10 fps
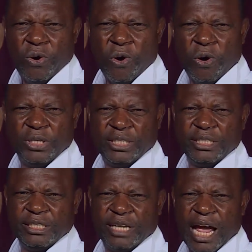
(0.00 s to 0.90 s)

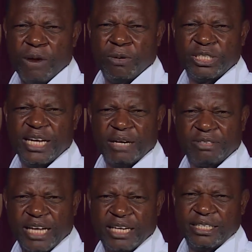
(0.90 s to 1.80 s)
until I was
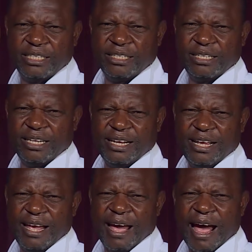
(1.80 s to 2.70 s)
downsized,
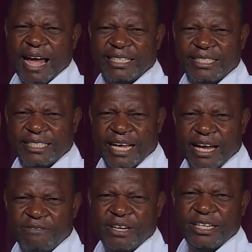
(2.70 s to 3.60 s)
I
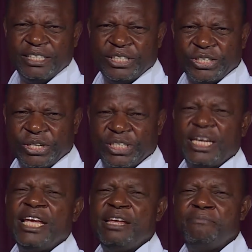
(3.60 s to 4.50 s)
served the church
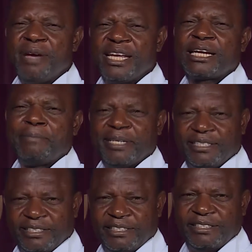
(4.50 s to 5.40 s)
in many
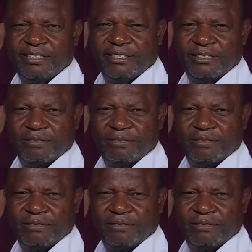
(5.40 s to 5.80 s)
capacities,